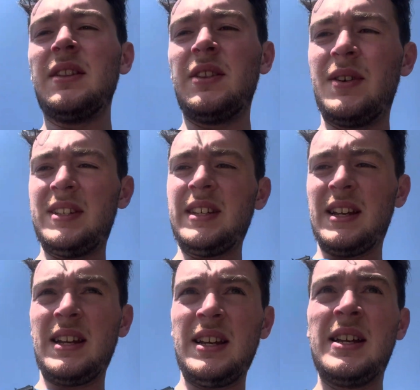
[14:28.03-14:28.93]
There is
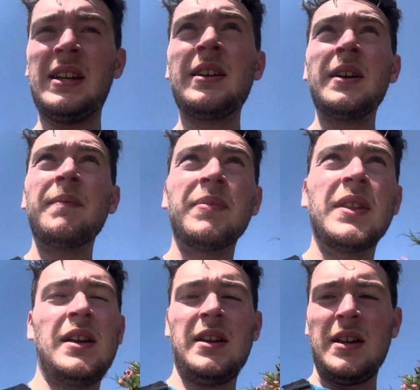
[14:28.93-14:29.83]
a
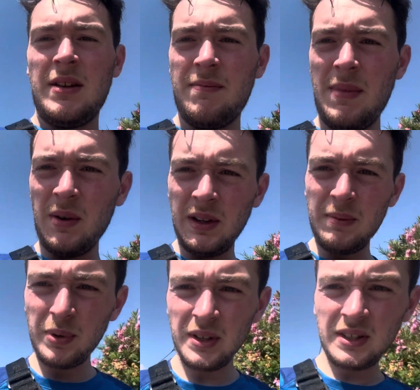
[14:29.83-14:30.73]
Mount
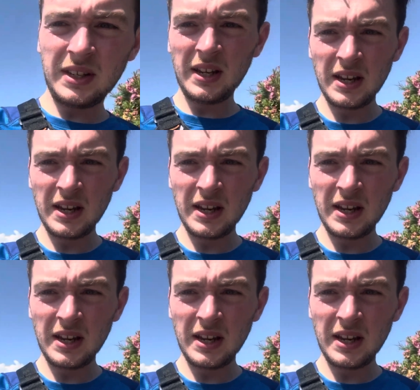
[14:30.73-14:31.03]
Olympus